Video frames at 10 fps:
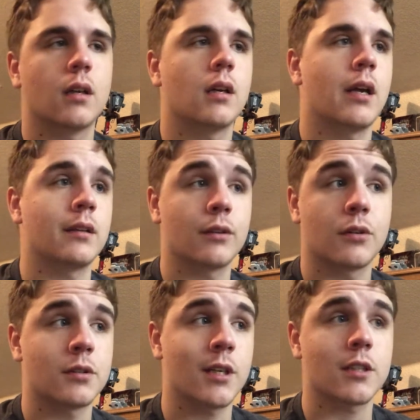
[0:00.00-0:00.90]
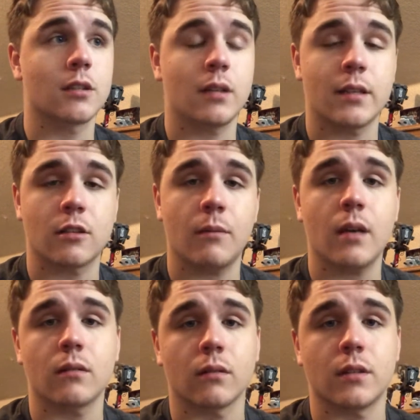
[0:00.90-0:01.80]
and then of course next year Last
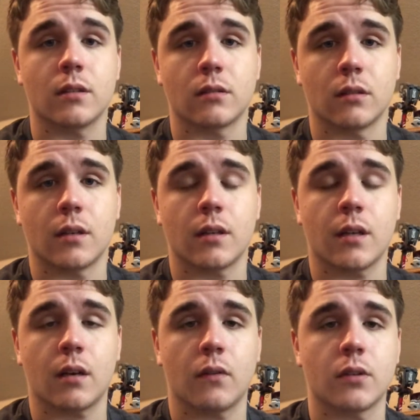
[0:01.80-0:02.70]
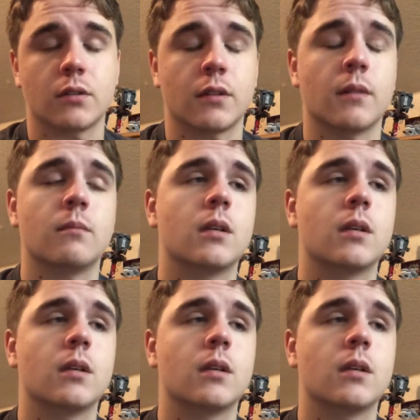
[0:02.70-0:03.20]
Commander reaches 30th anniversary.